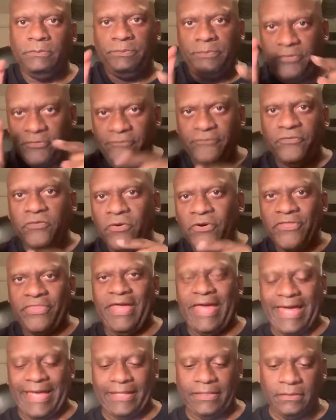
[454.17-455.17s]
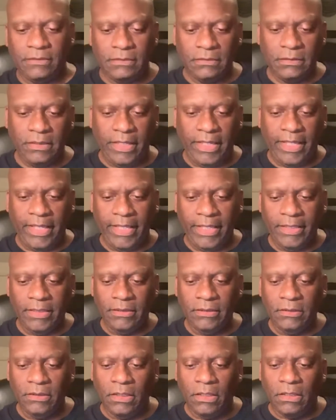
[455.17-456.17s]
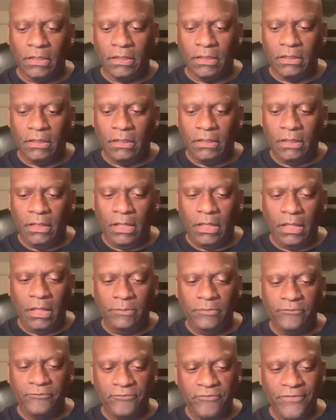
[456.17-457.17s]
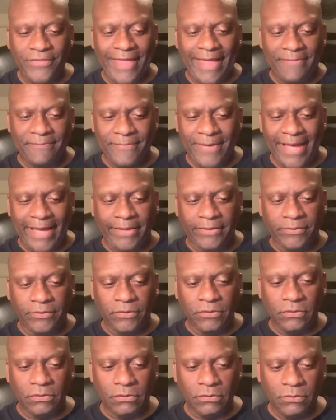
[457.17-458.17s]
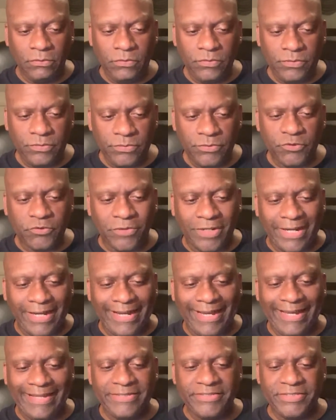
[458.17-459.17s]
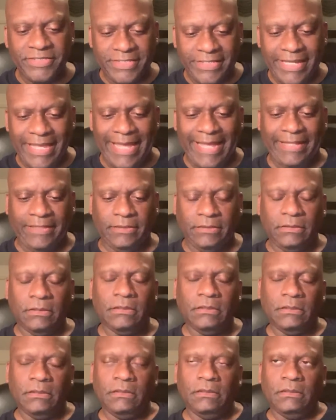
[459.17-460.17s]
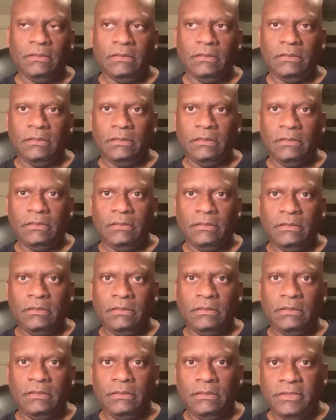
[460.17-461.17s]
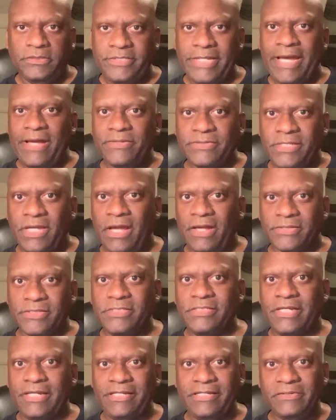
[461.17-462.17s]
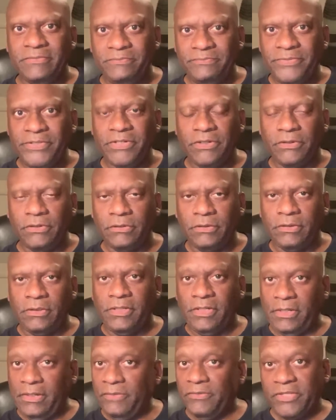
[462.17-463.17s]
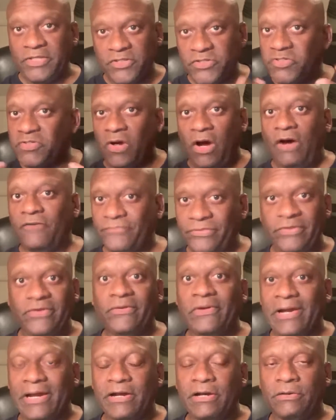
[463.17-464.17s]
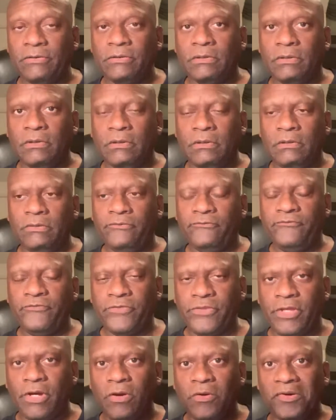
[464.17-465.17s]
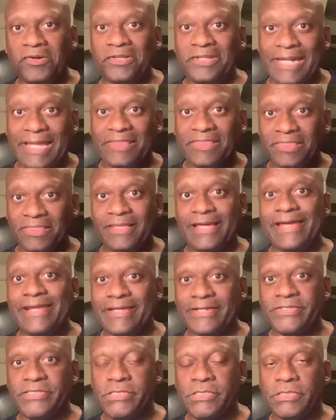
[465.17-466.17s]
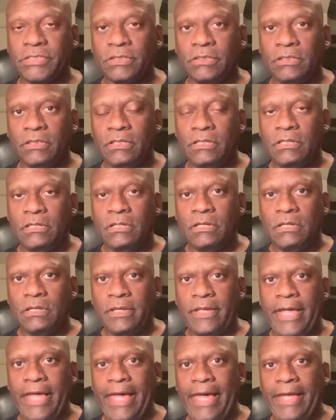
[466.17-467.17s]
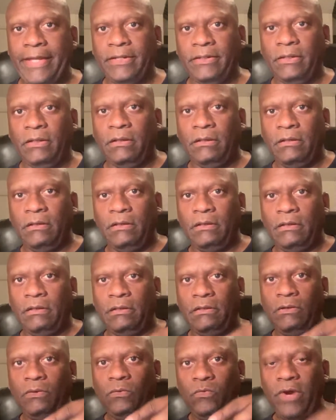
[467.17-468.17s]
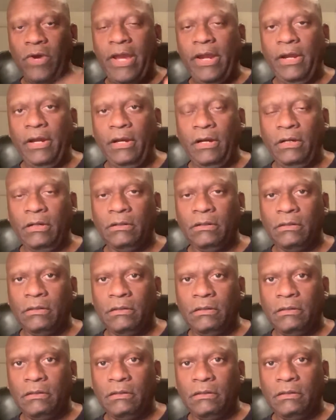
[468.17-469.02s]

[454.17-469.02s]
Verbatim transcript: before that, and uh, before that battle, tried to get a downtown stadium built, really just off the ground, for the Oakland Athletics at where